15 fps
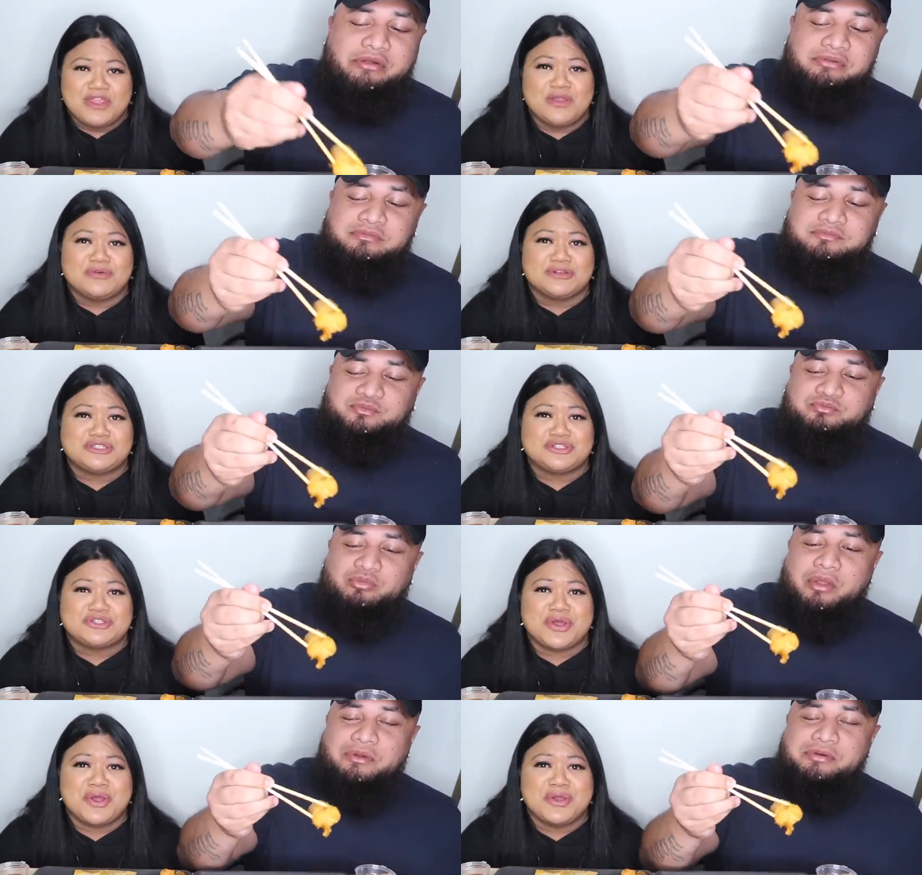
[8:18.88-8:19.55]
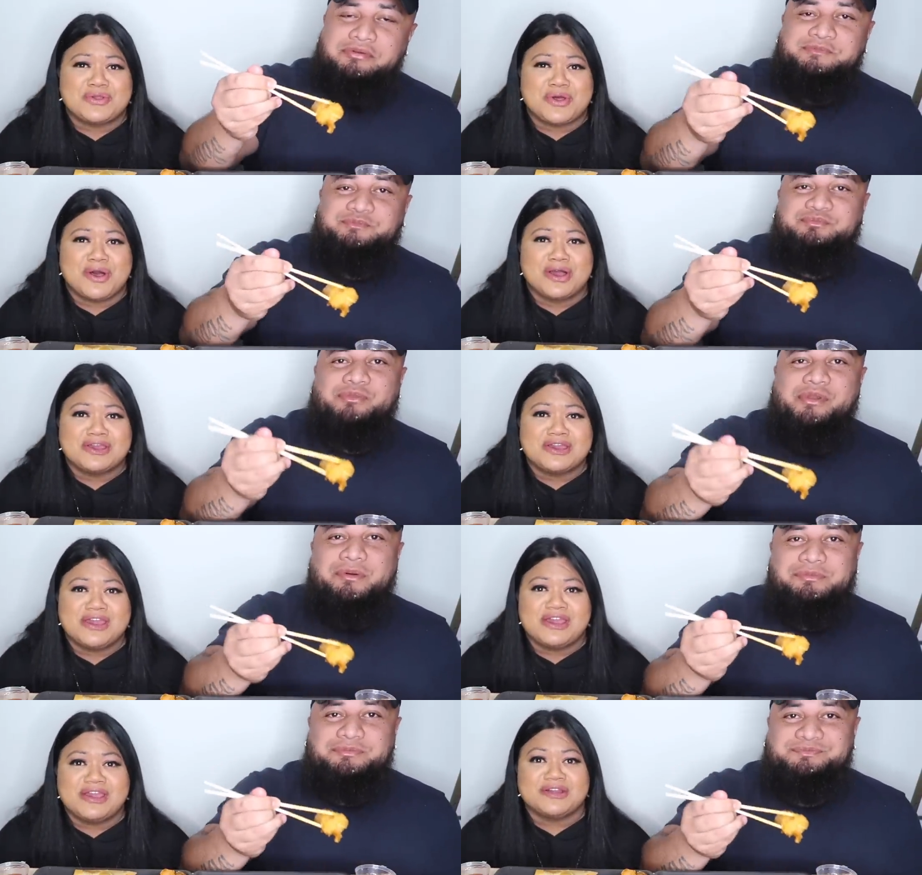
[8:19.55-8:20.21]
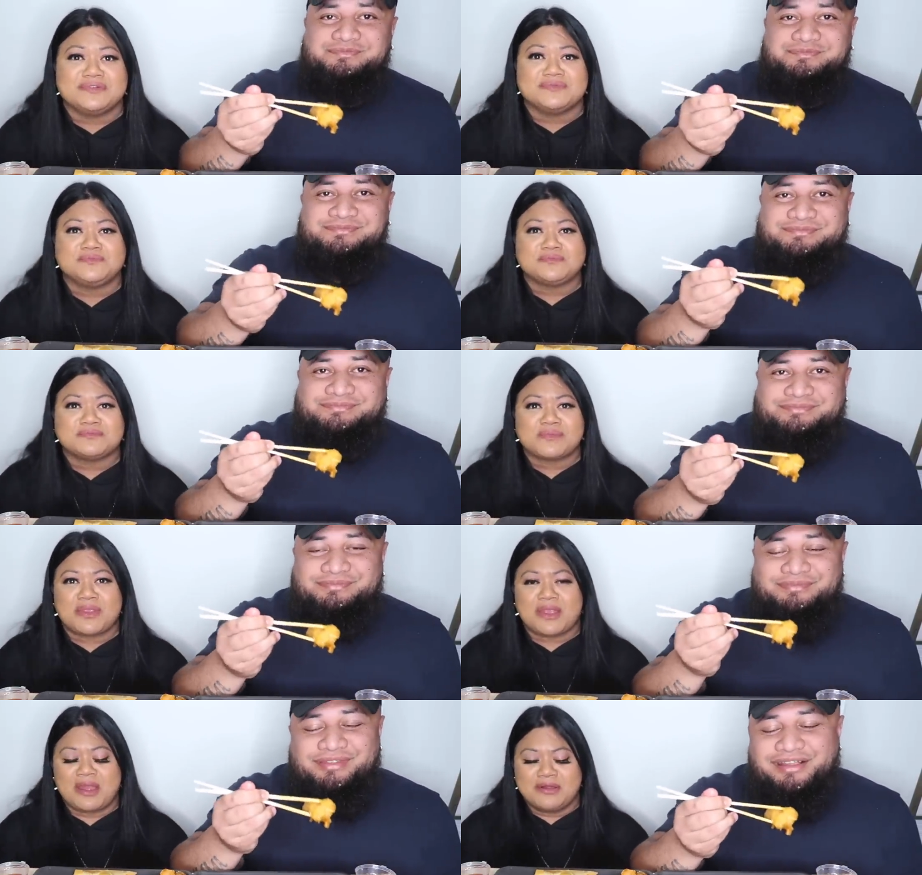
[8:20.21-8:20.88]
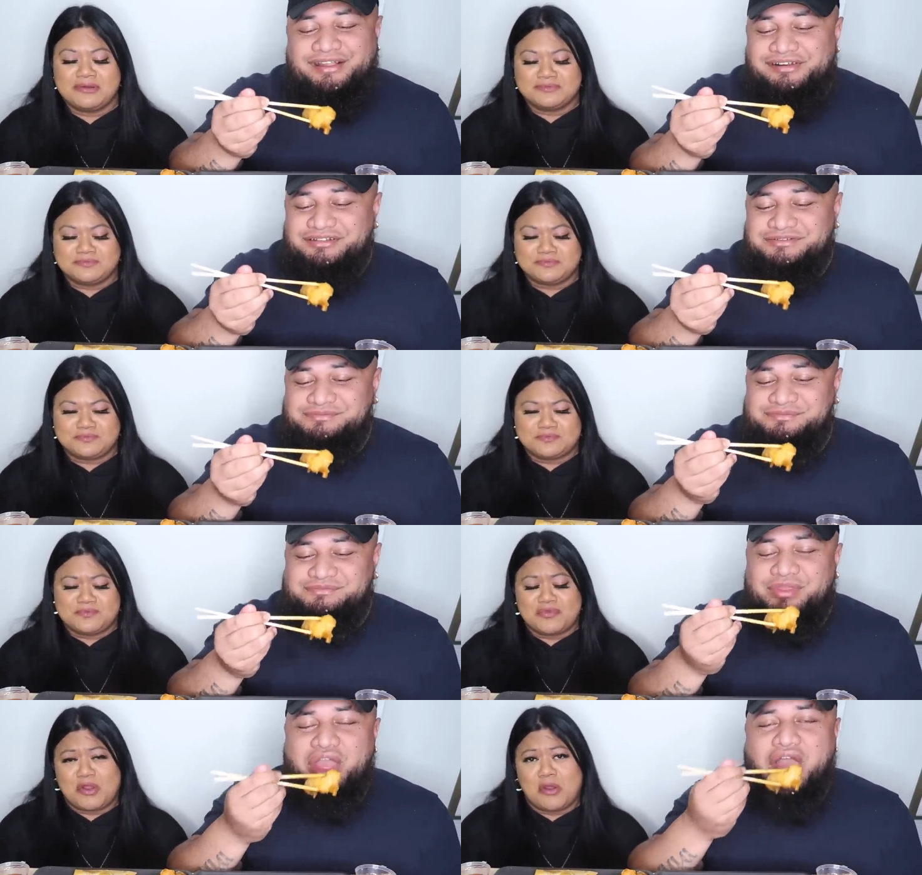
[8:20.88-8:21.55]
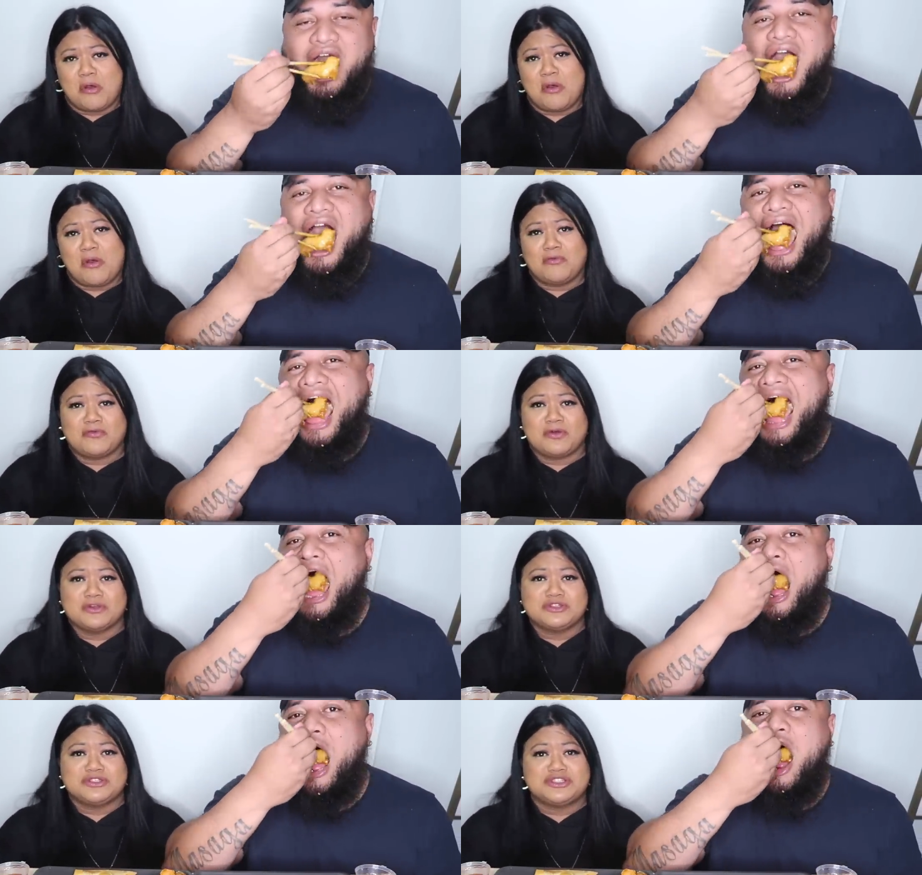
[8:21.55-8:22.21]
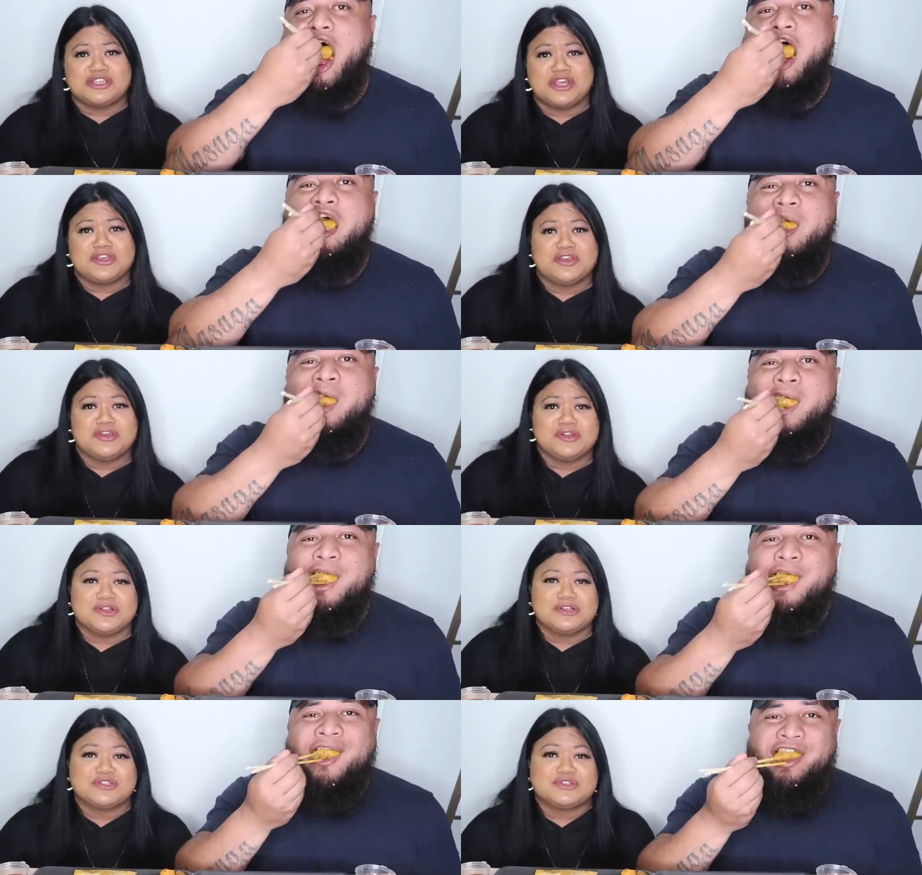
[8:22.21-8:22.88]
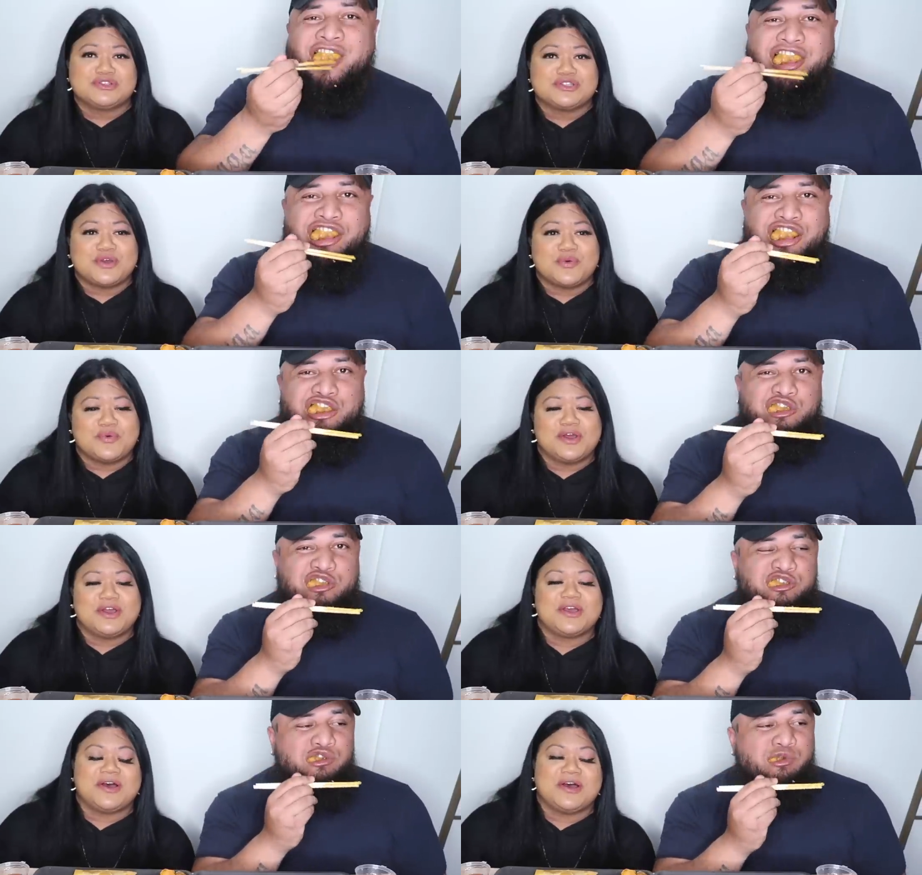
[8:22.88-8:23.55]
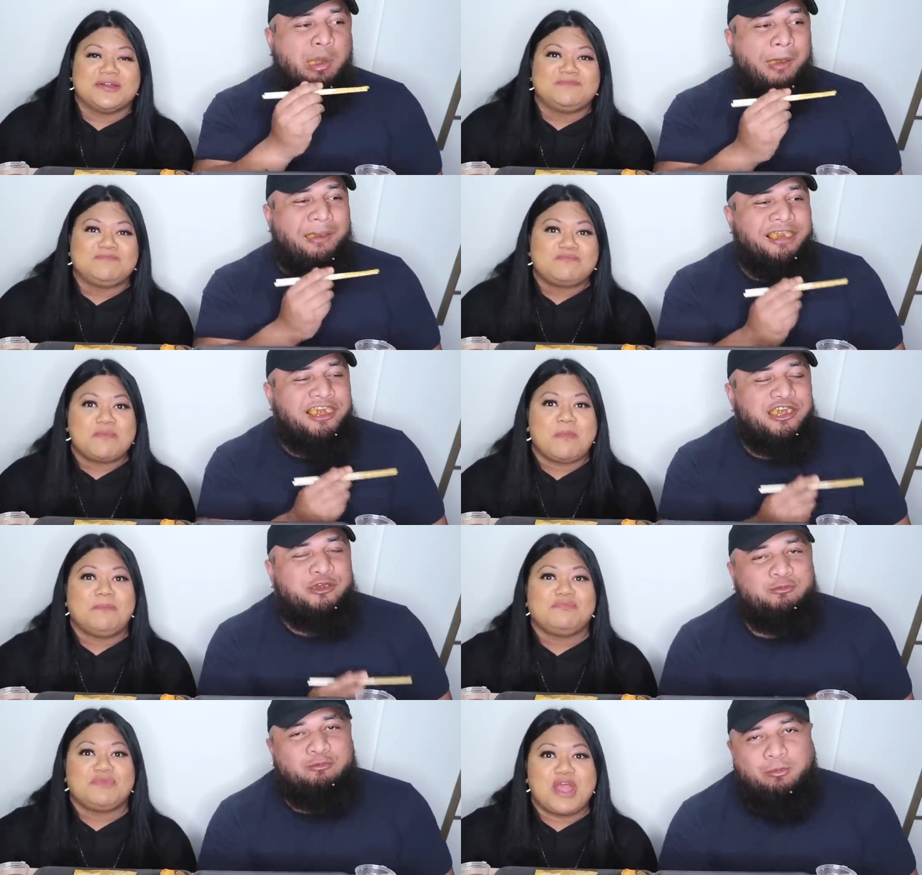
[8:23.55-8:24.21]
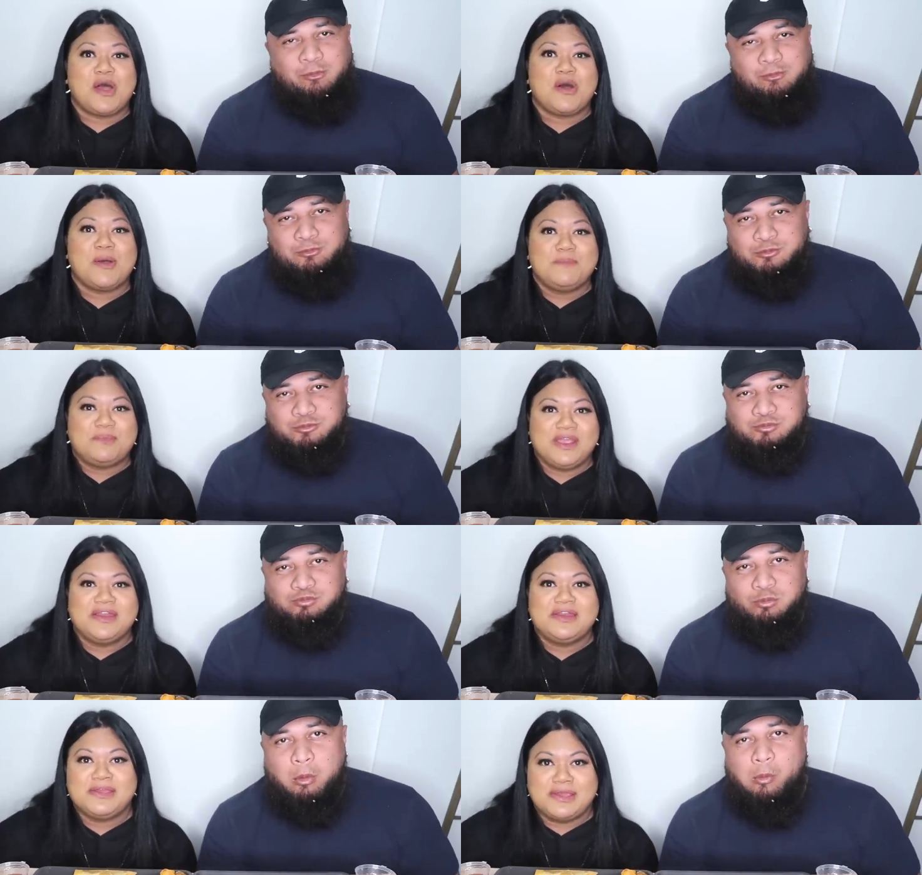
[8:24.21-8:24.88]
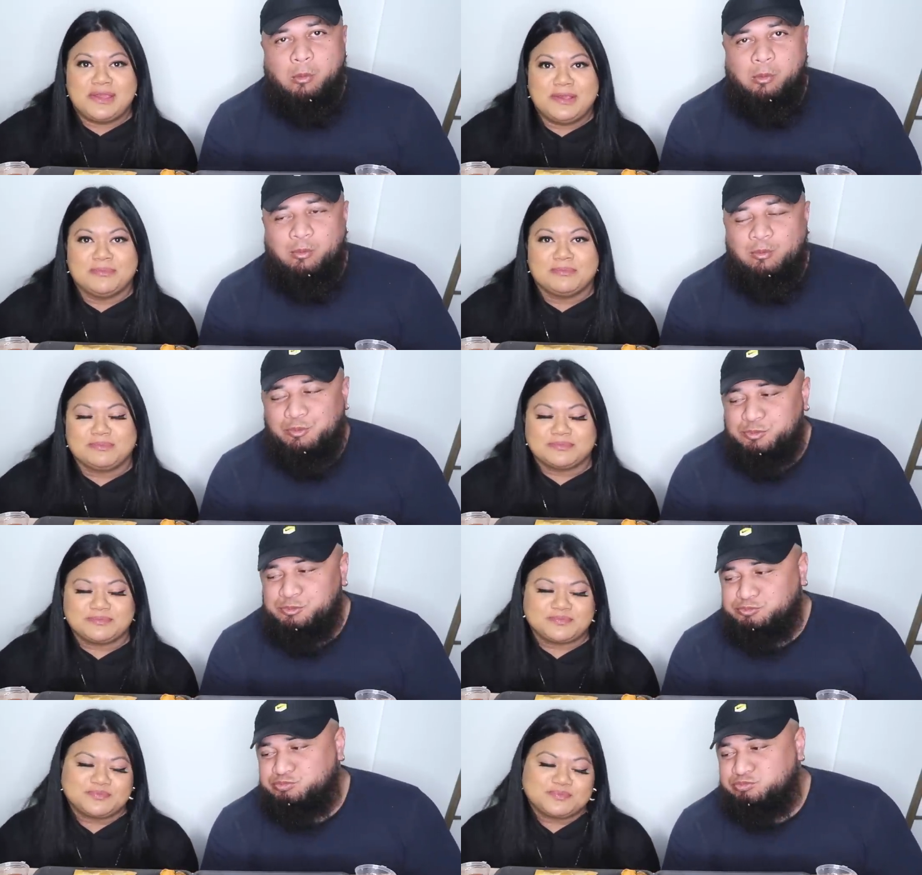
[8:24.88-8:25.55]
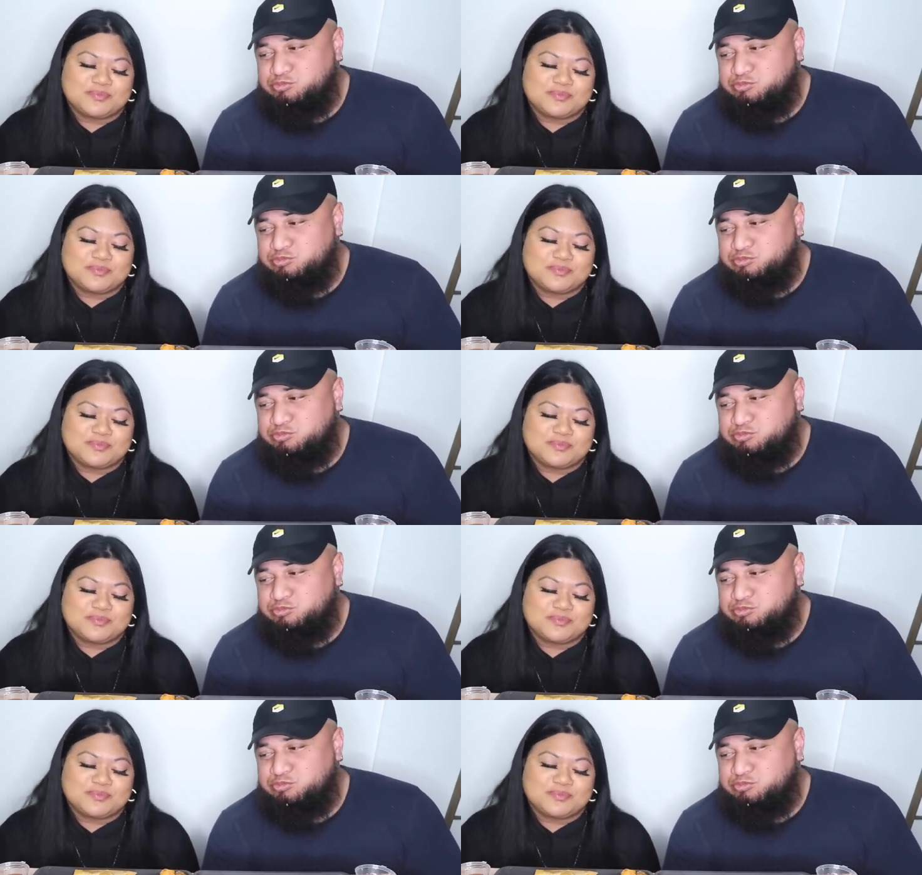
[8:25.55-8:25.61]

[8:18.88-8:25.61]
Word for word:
Speaker 1: was so cocky. Well, I've got 10 kilos because I work hard. Now I'm beating him.